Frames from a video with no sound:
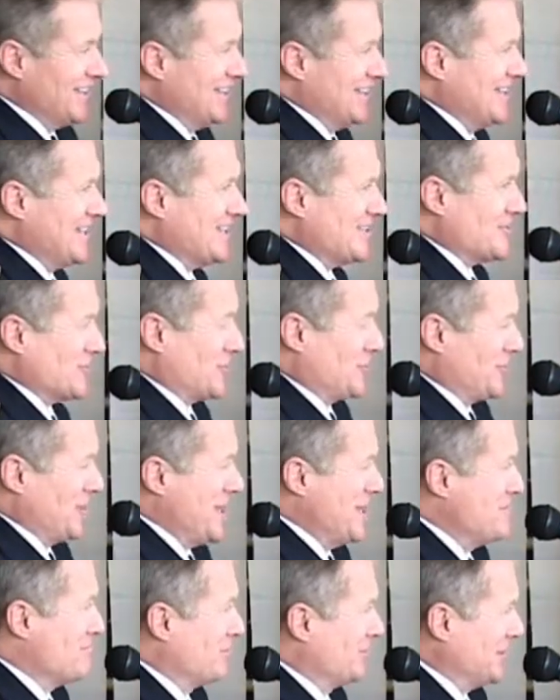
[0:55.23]
It is a
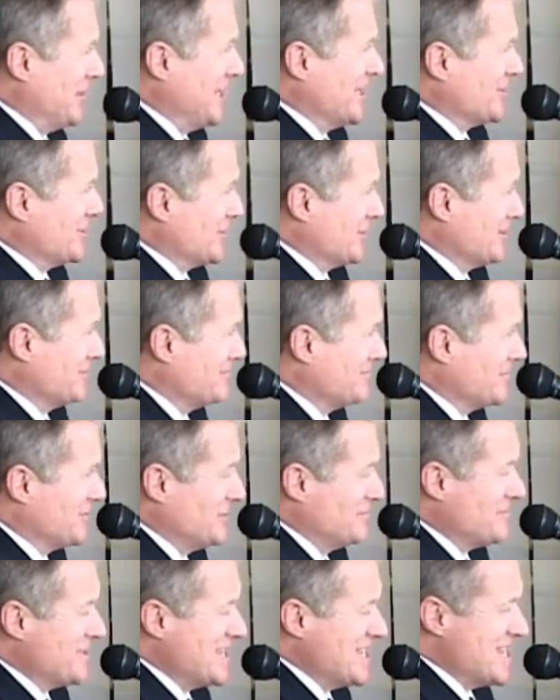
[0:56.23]
great pleasure
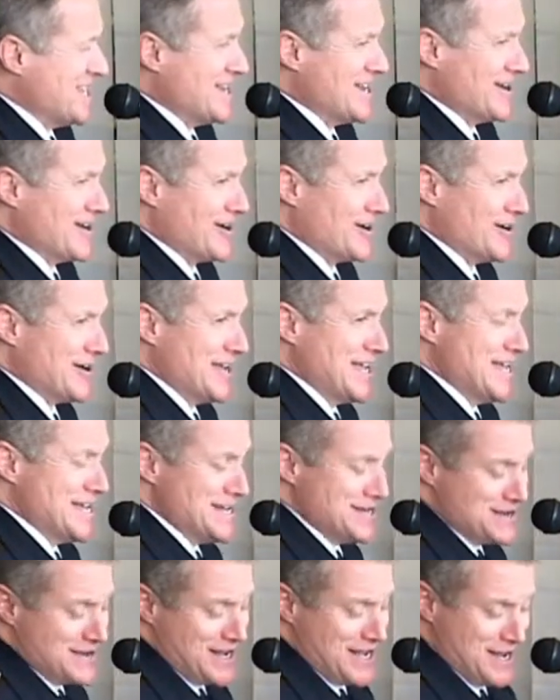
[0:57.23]
to be here
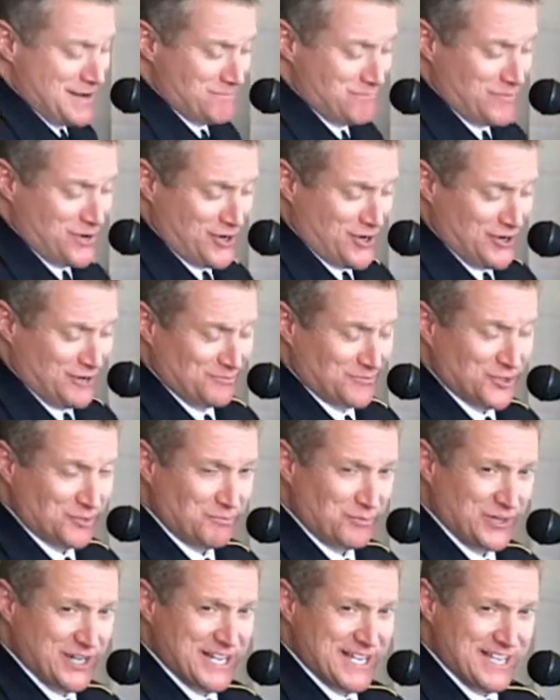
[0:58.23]
in Palm
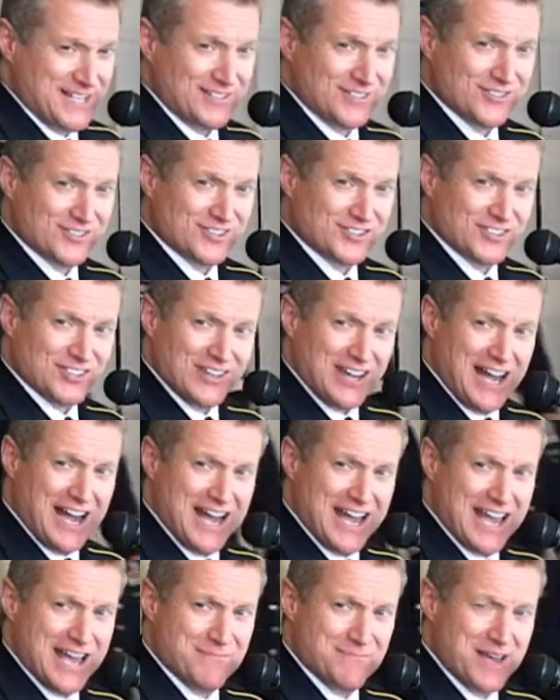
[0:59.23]
Springs.
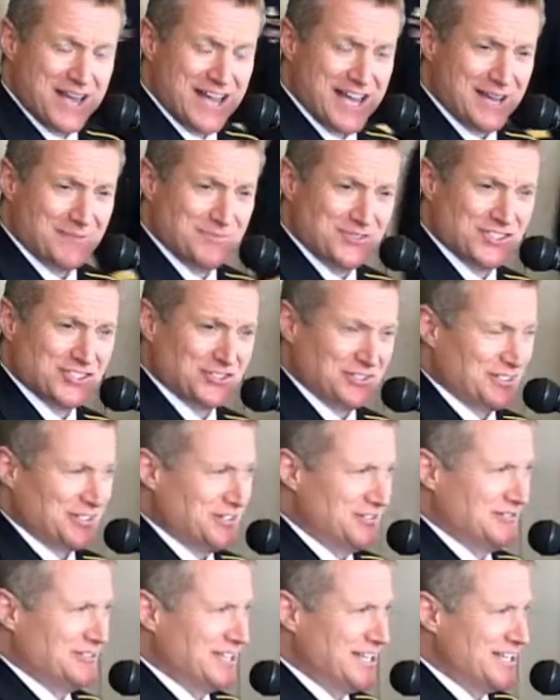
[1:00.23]
I am
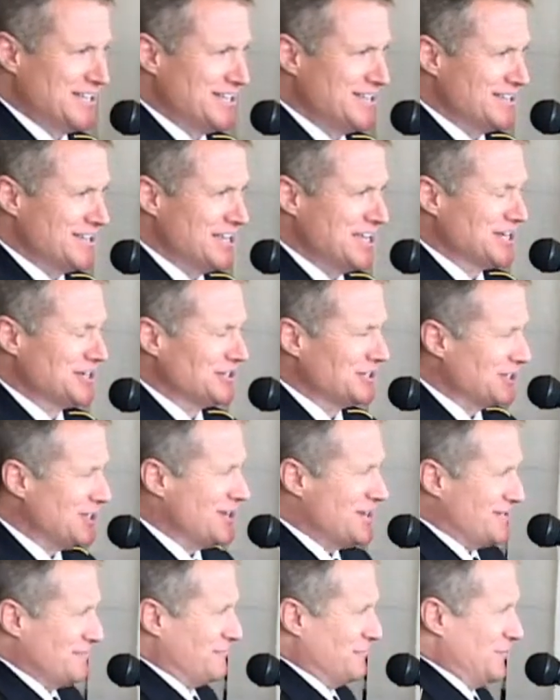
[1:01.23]
absolutely in
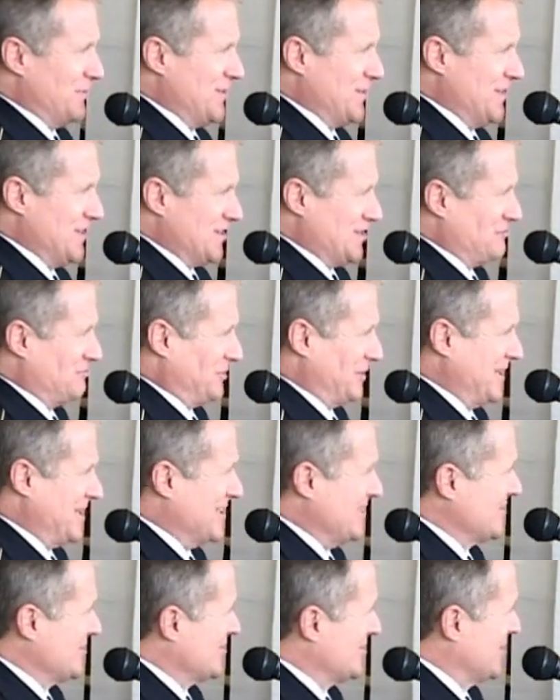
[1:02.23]
love with this
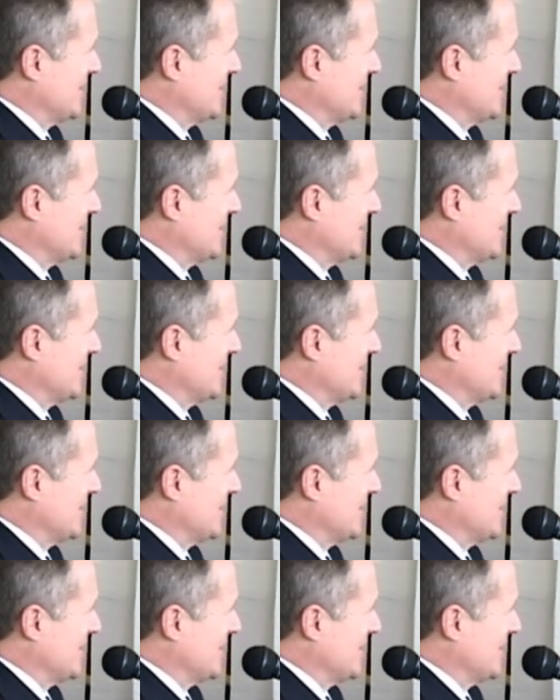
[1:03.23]
place.